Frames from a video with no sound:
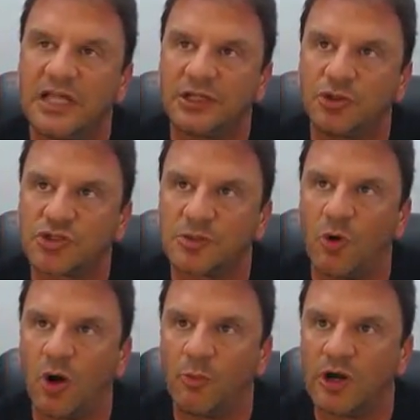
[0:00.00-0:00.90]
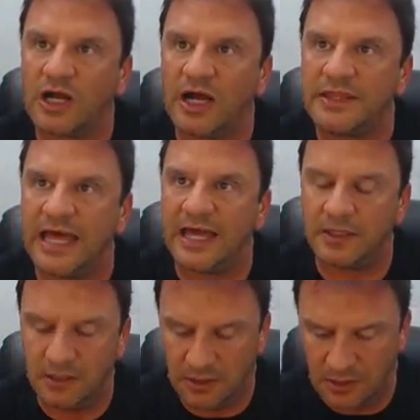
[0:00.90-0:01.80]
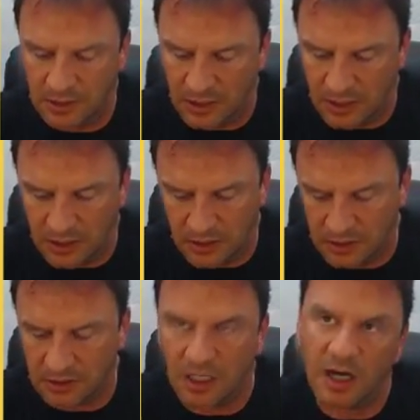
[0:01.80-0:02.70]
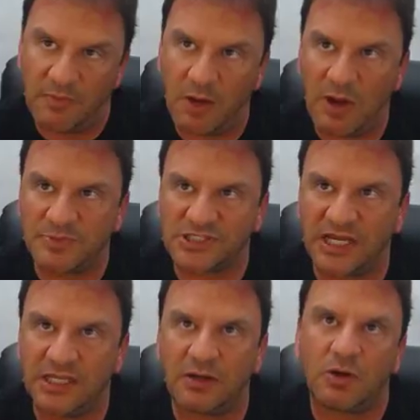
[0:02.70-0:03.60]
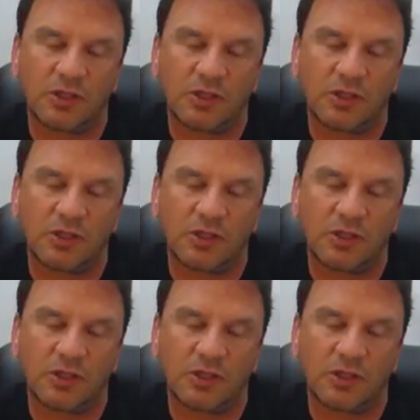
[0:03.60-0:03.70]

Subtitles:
I do some homework on that on my website.